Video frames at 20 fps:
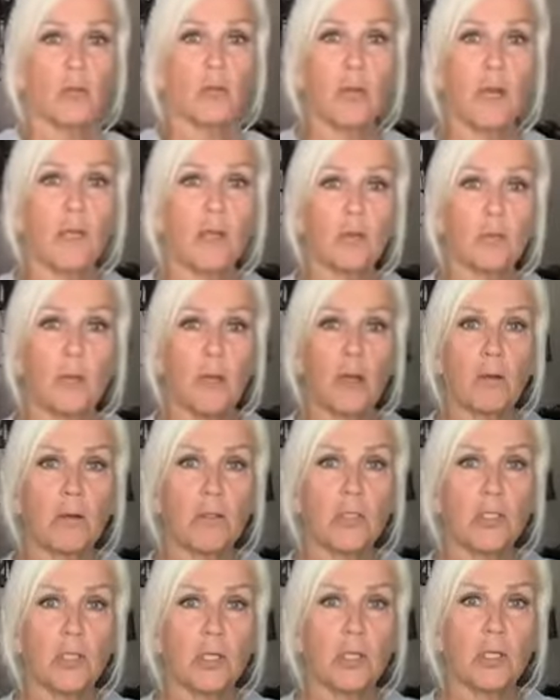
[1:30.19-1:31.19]
regular
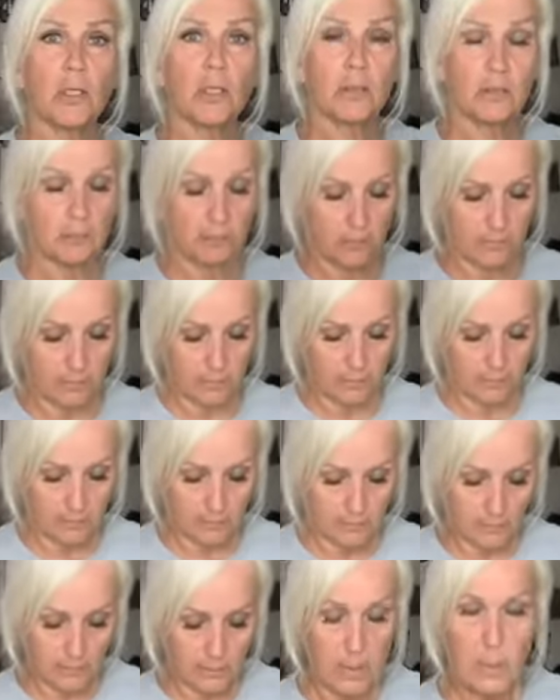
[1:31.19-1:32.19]
powdered sugar.
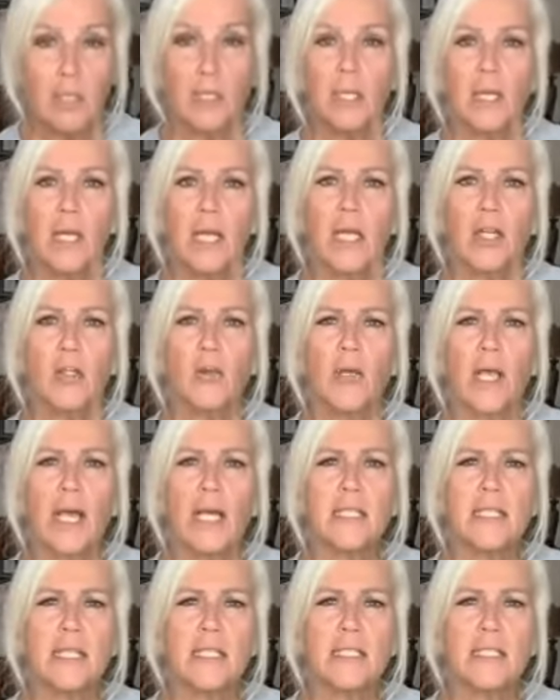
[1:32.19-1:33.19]
And you
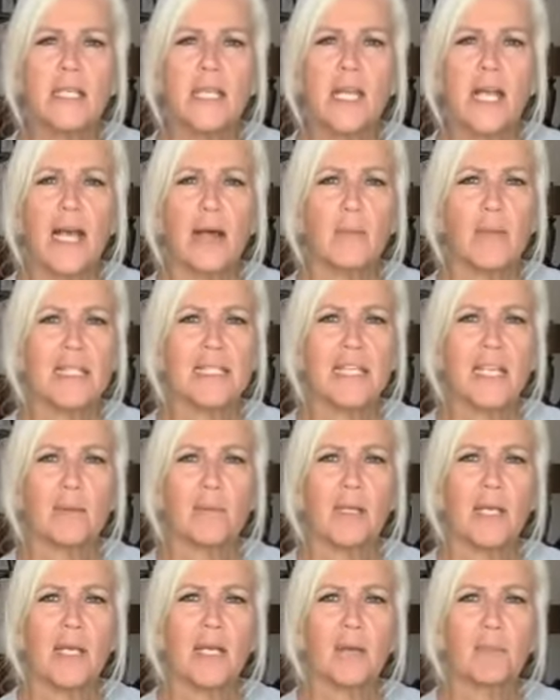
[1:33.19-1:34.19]
guys, I see comments
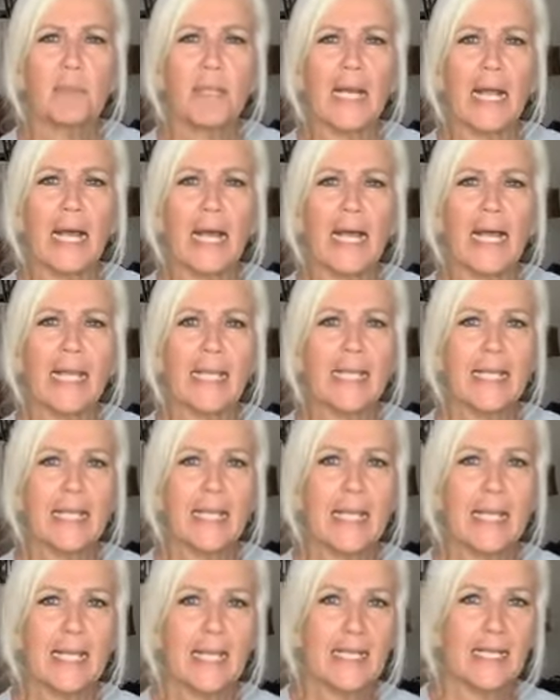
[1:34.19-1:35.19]
coming up, but I
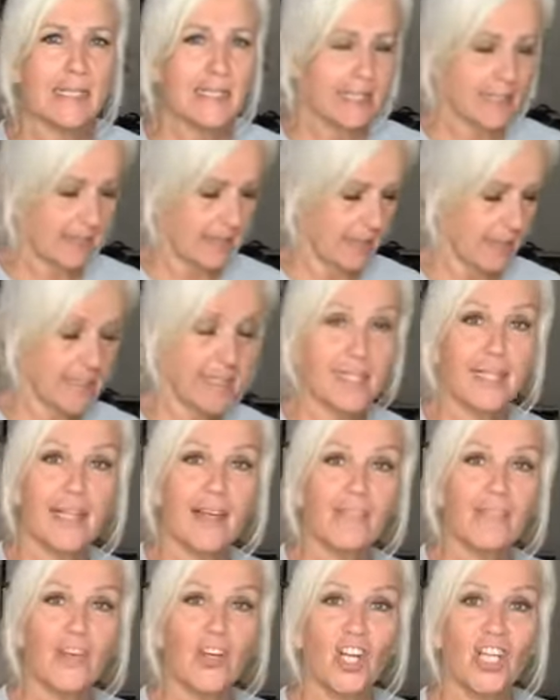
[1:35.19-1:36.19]
can't see
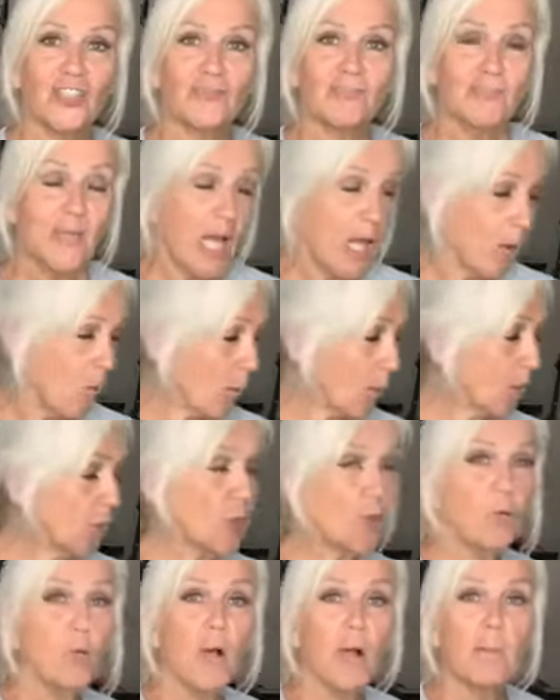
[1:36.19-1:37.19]
that far. Well, you
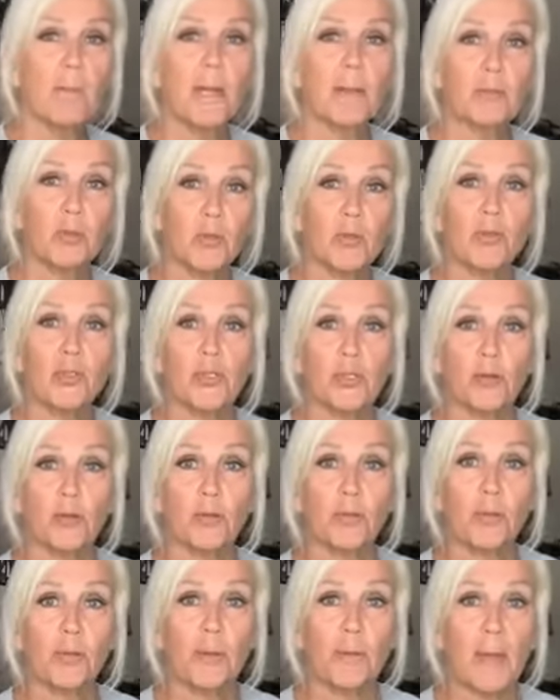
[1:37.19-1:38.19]
know what? My Bluetooth,
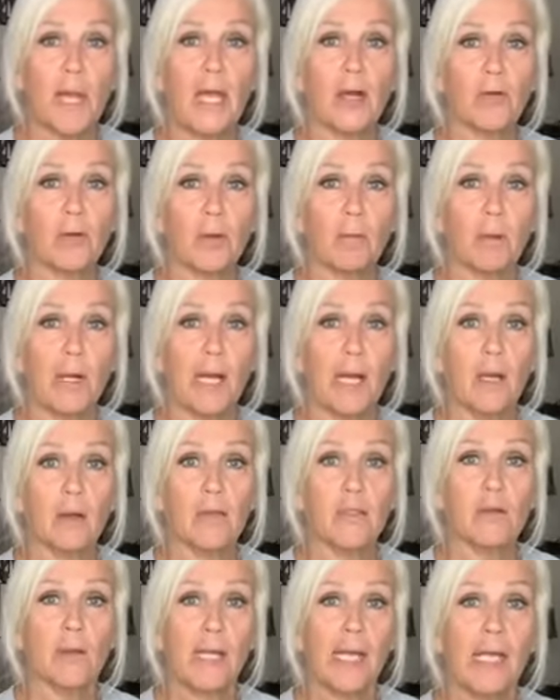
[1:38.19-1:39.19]
the battery went out,
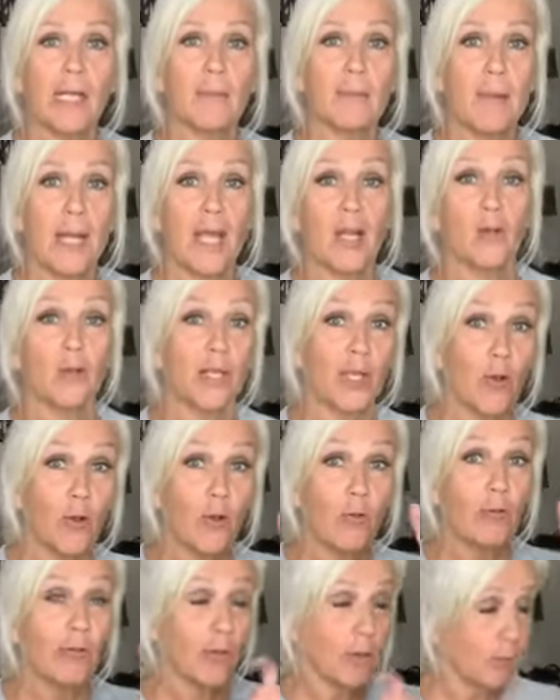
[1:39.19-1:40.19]
so I had to manually go
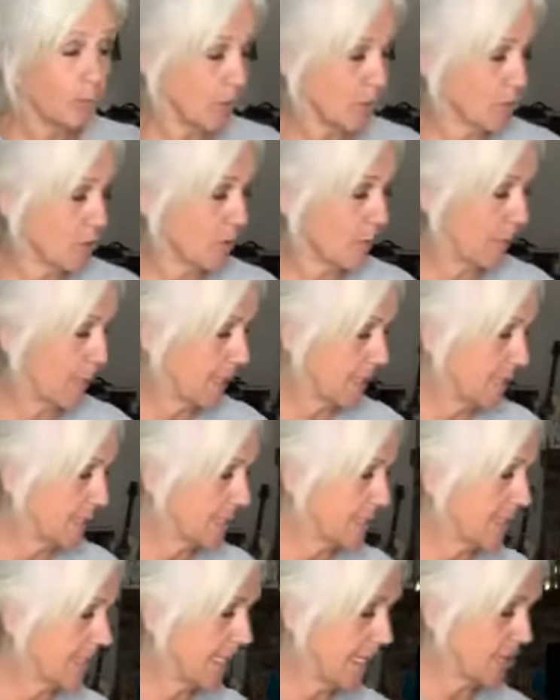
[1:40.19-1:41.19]
over there and push the button.
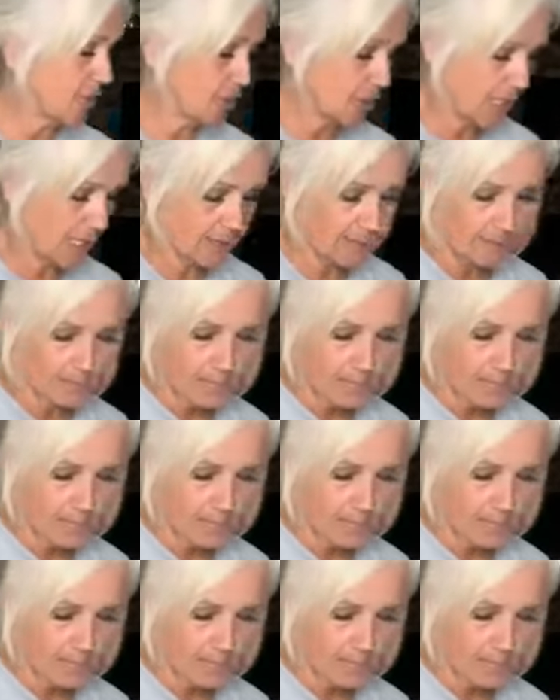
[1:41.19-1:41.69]
Isn't that a shame?